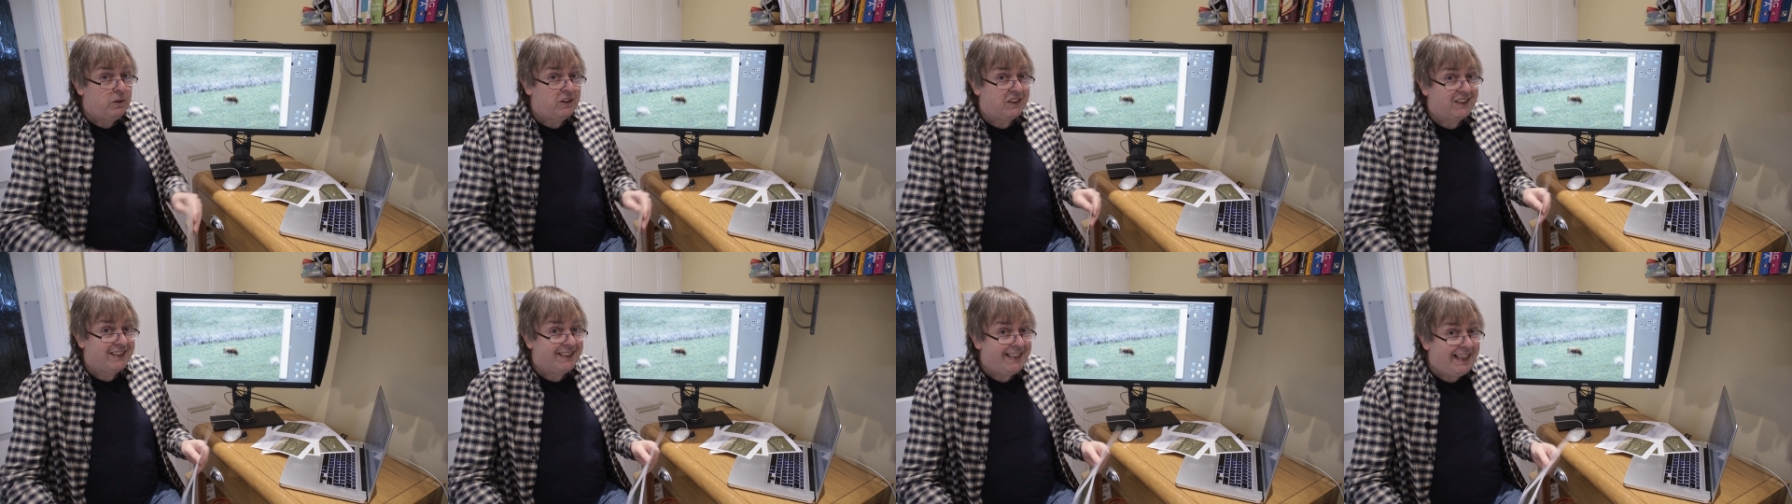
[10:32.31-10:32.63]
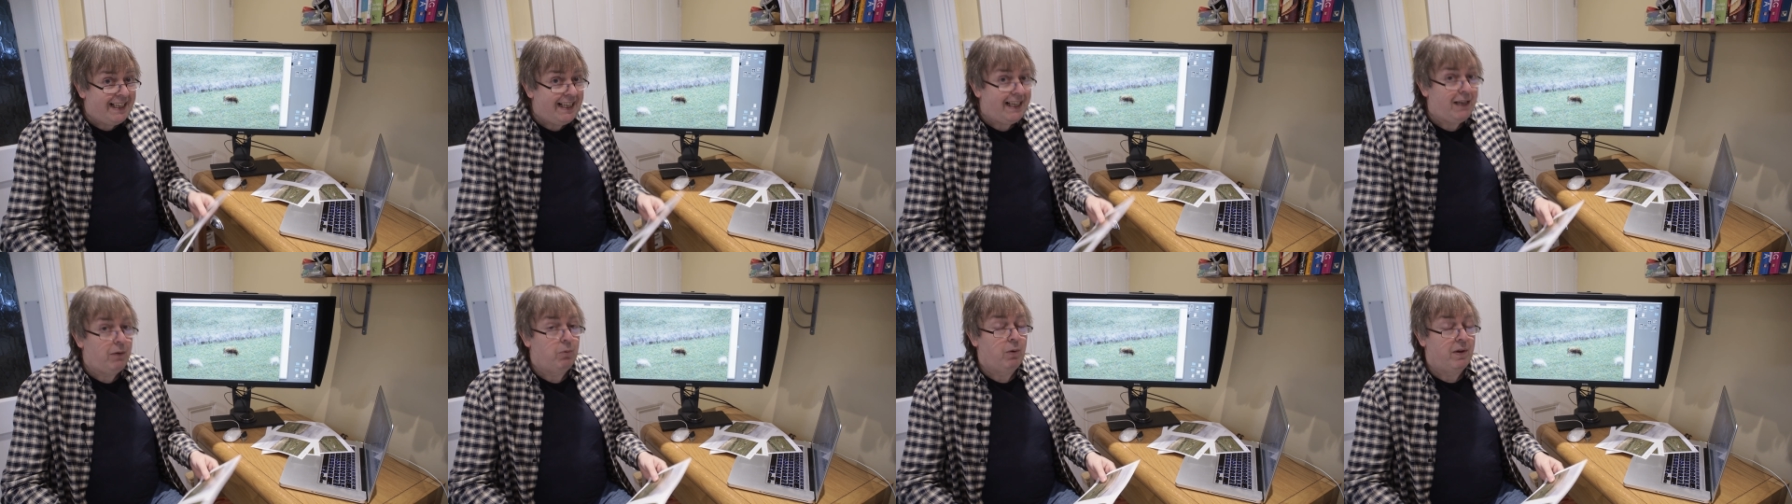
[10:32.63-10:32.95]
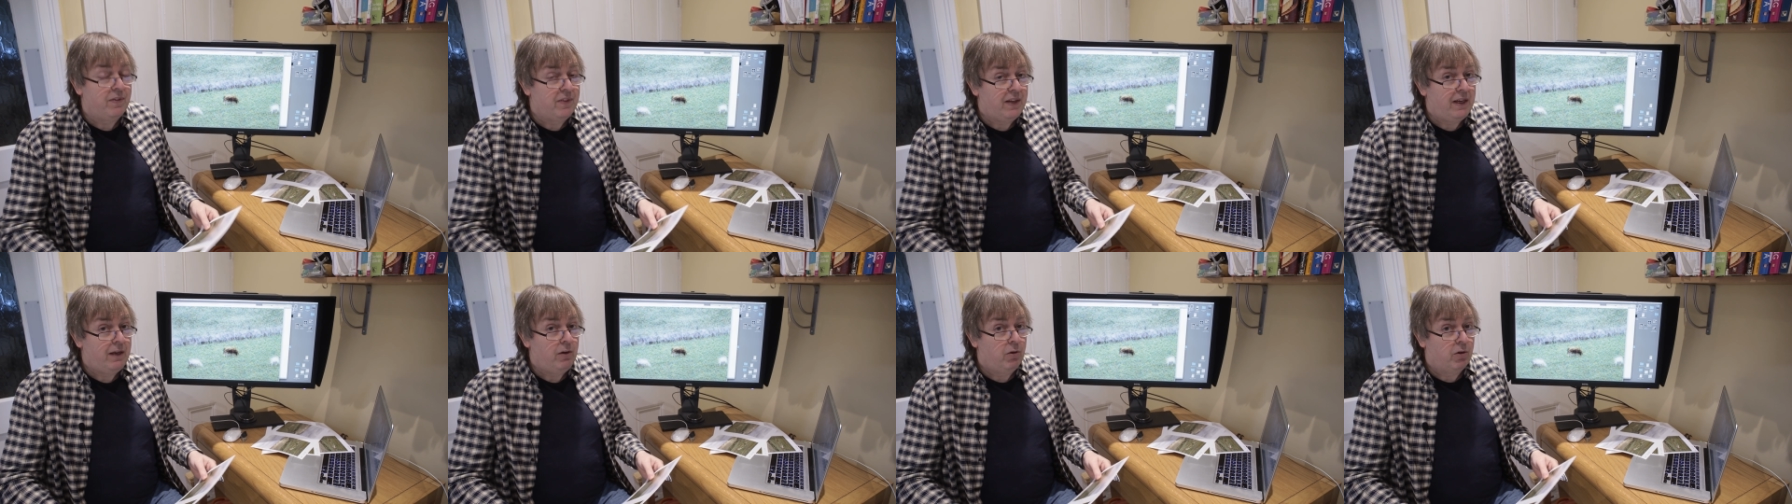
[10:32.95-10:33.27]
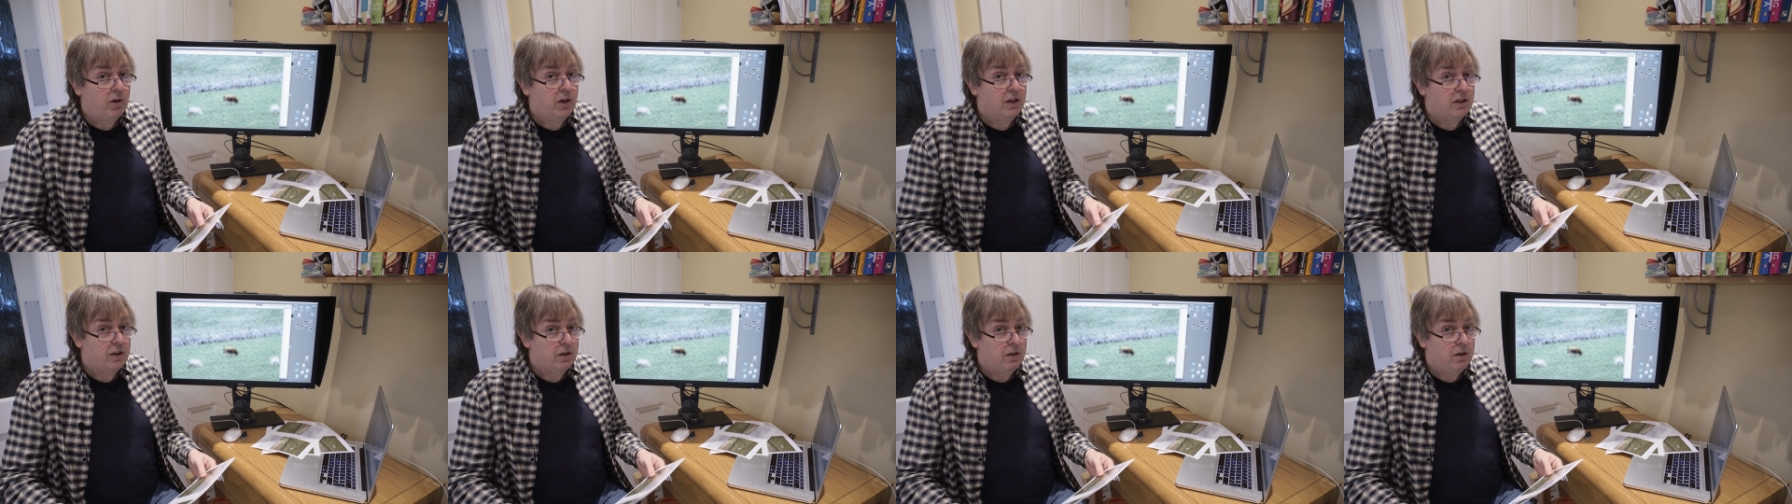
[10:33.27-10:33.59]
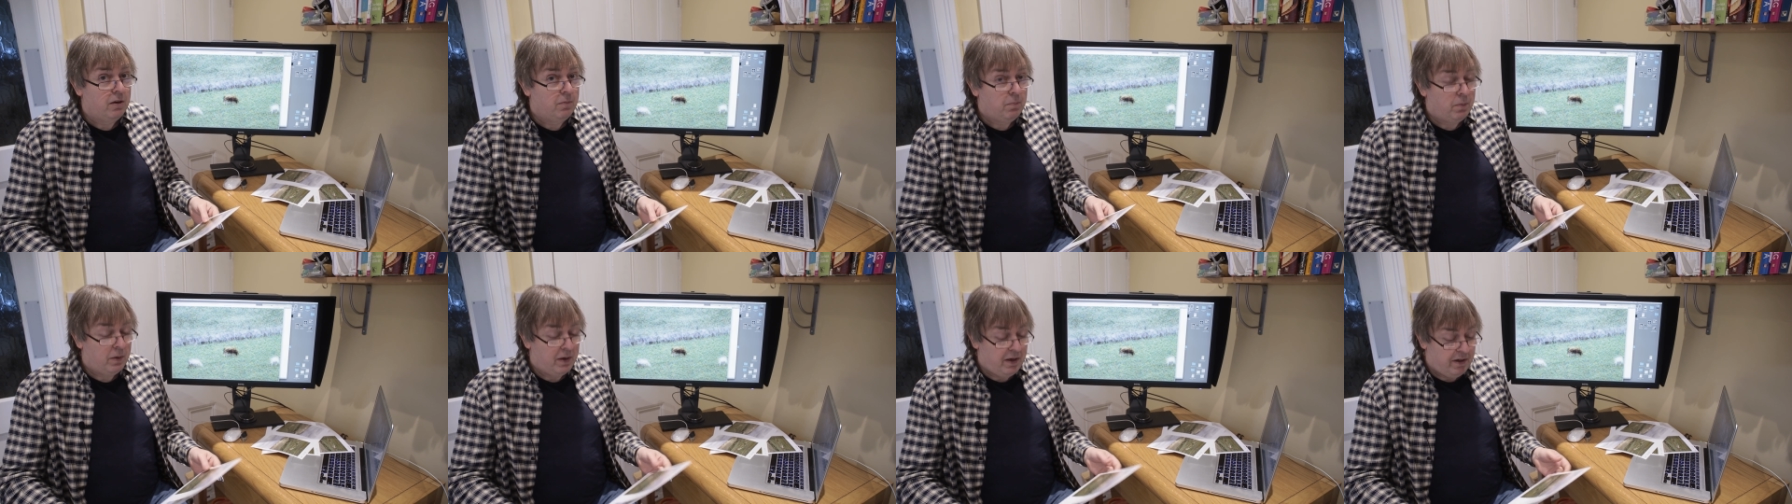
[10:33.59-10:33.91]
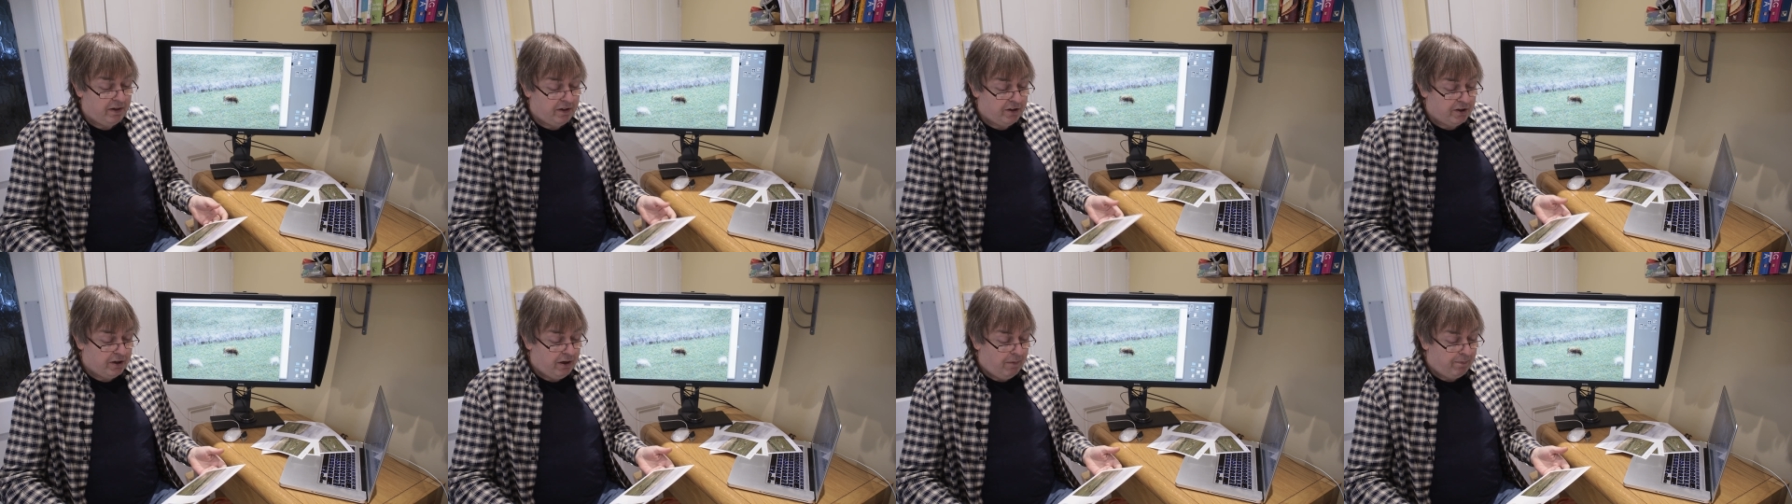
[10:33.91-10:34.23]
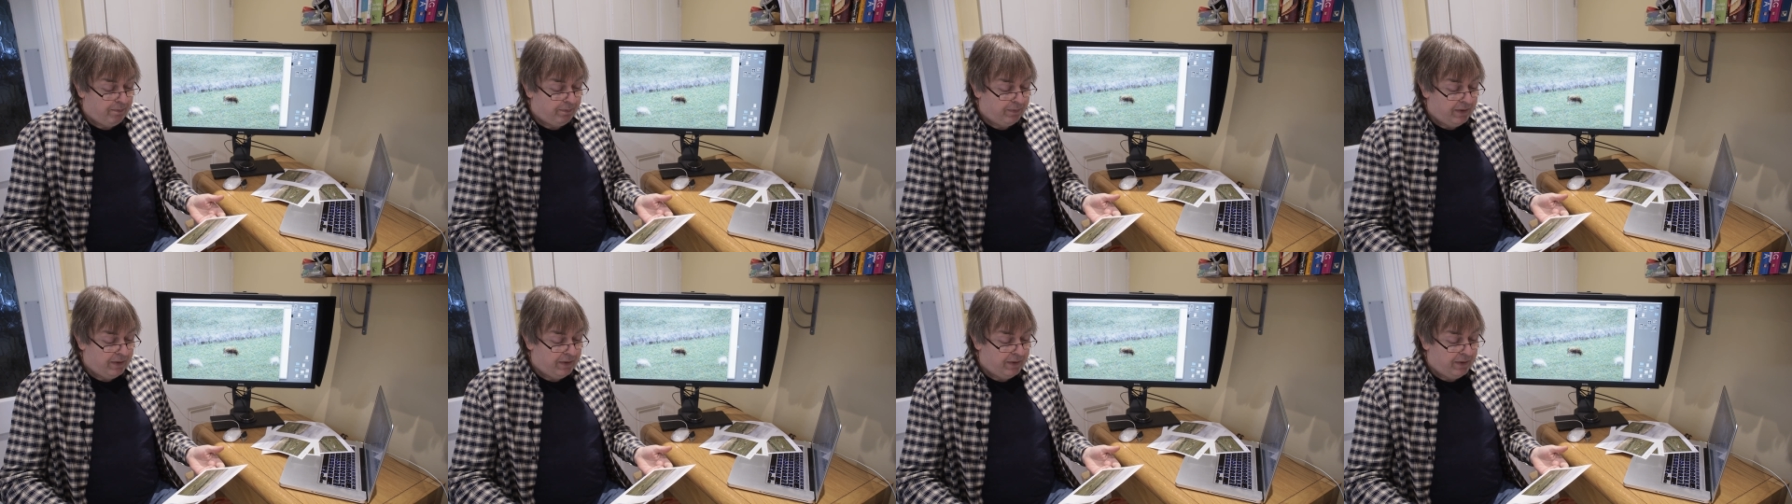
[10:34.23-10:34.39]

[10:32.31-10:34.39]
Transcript: see when they look at a print.